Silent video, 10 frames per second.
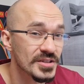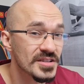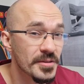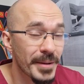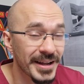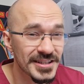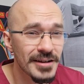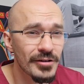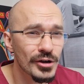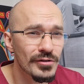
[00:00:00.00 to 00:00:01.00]
which is the
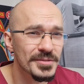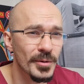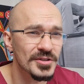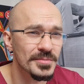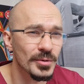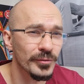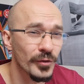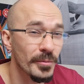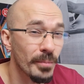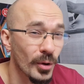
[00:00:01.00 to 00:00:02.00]
bacteria responsible
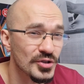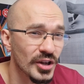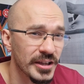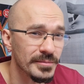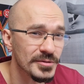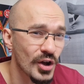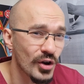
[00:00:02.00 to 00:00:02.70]
for the botulinum